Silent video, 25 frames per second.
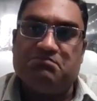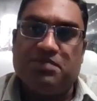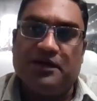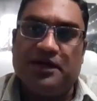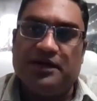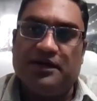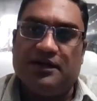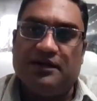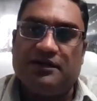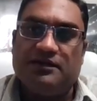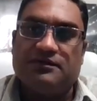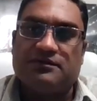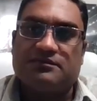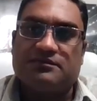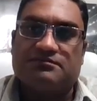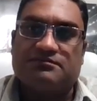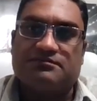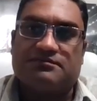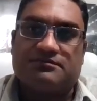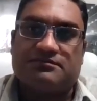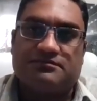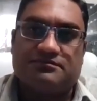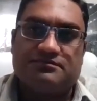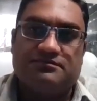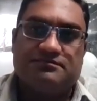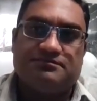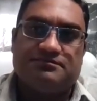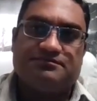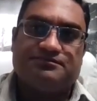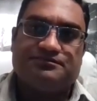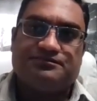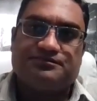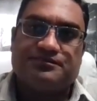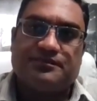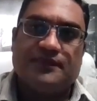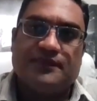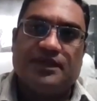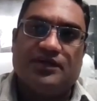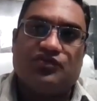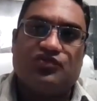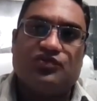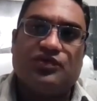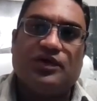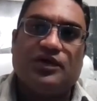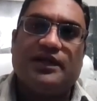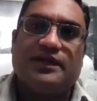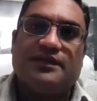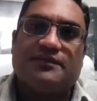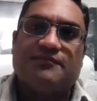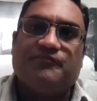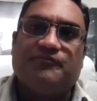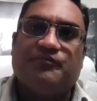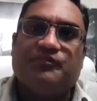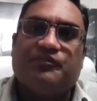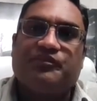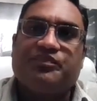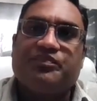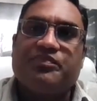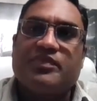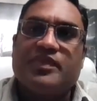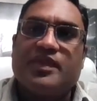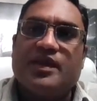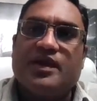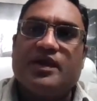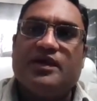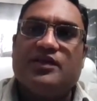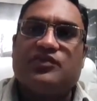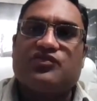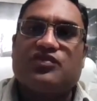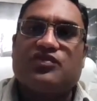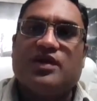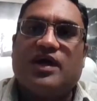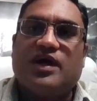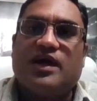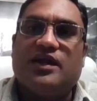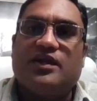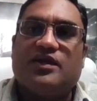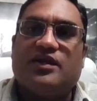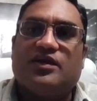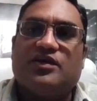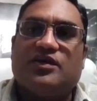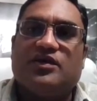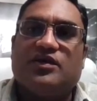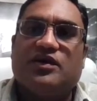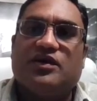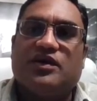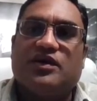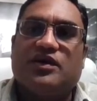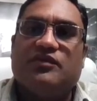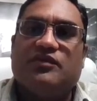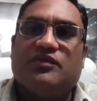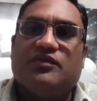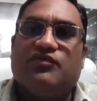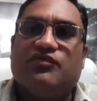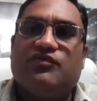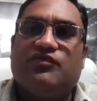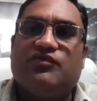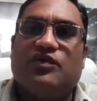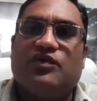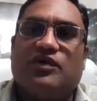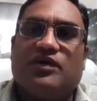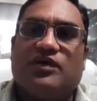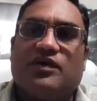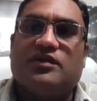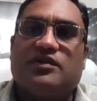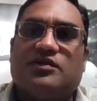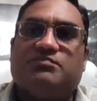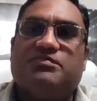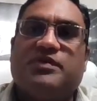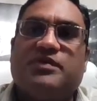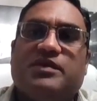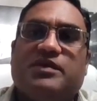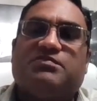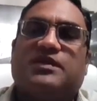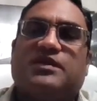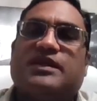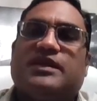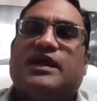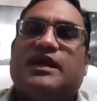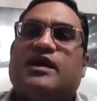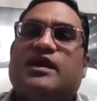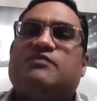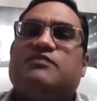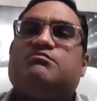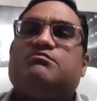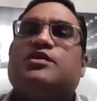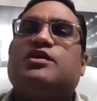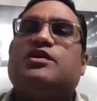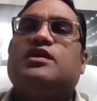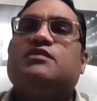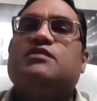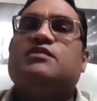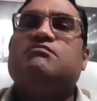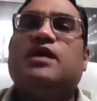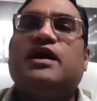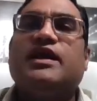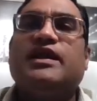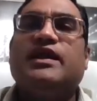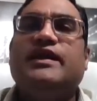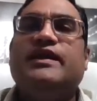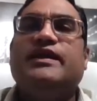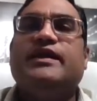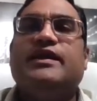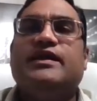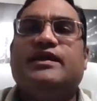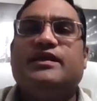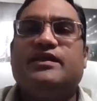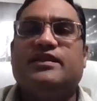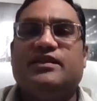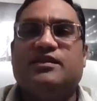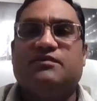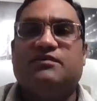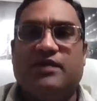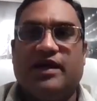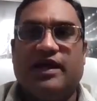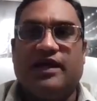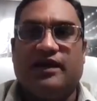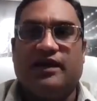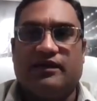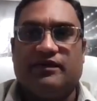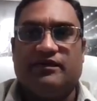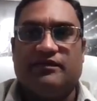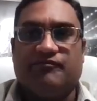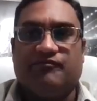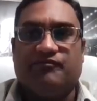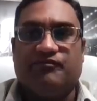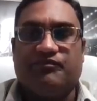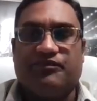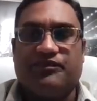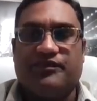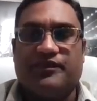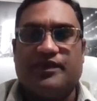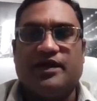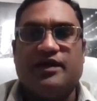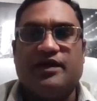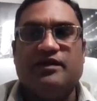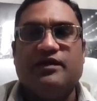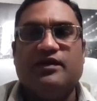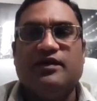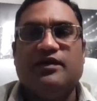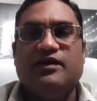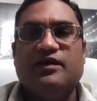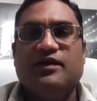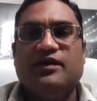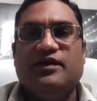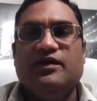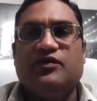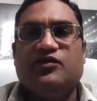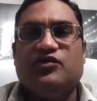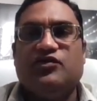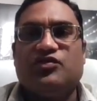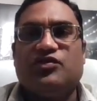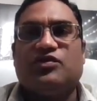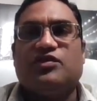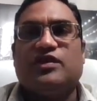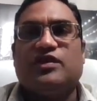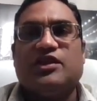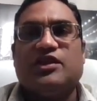But guess what? It's not good for the people that have put the money in the bank. Okay. So